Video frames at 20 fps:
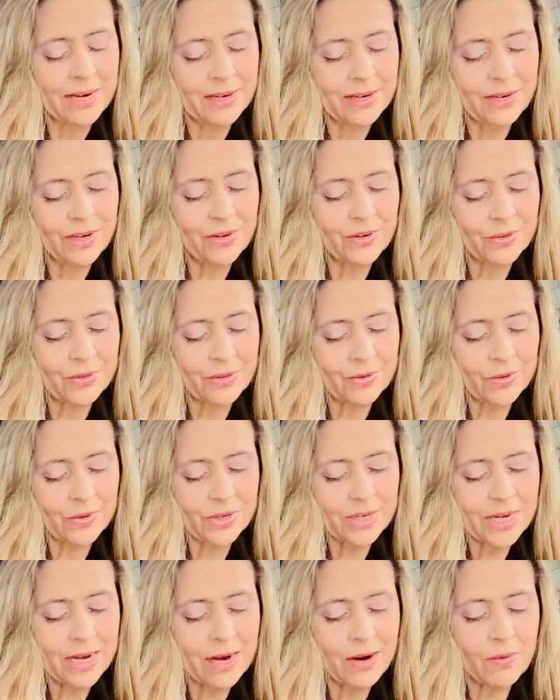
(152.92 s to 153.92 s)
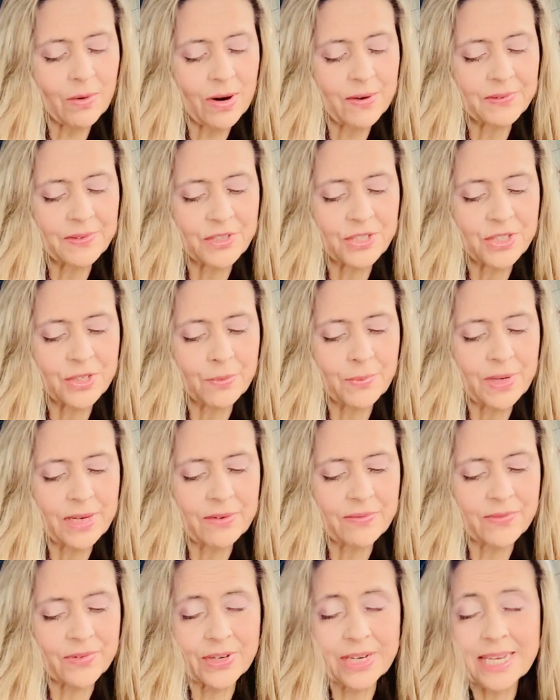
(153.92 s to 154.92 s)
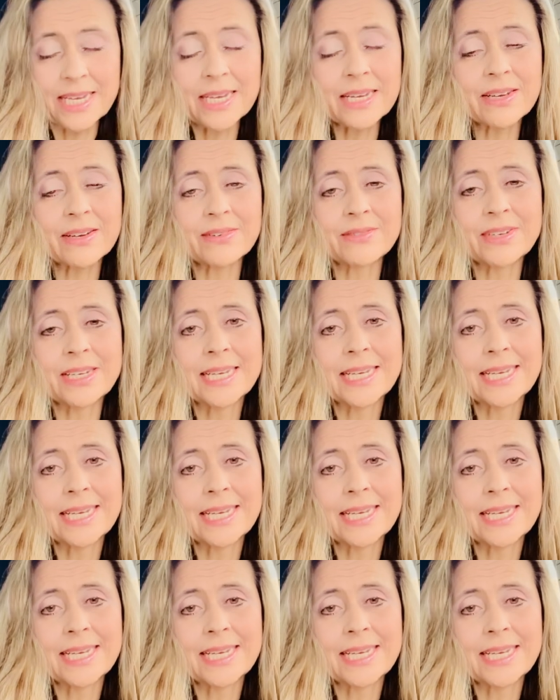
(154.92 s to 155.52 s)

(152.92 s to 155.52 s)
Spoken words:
Lord, how often should we forgive?